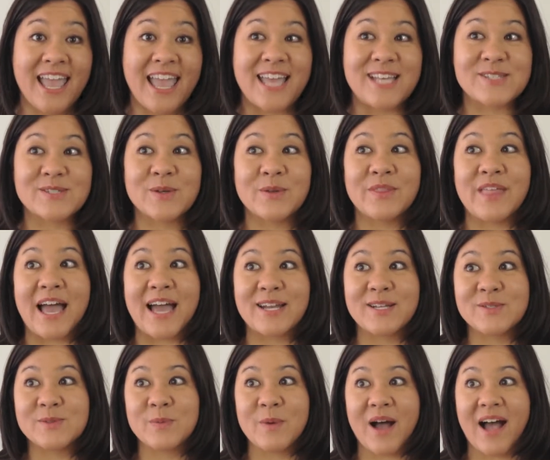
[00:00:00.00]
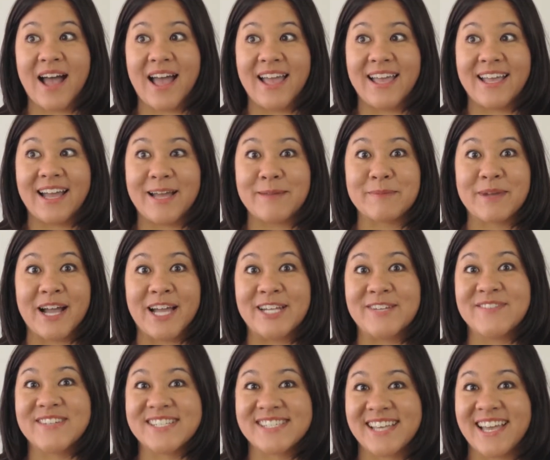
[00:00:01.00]
And so that is why I'm kind
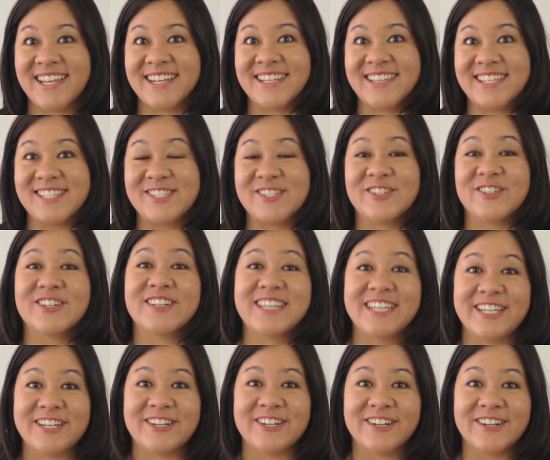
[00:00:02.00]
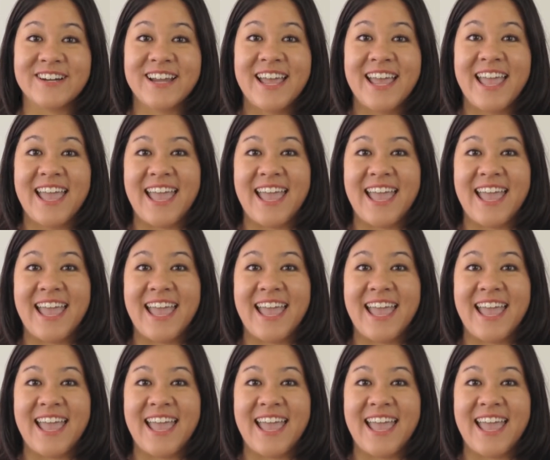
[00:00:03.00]
of excited that you're here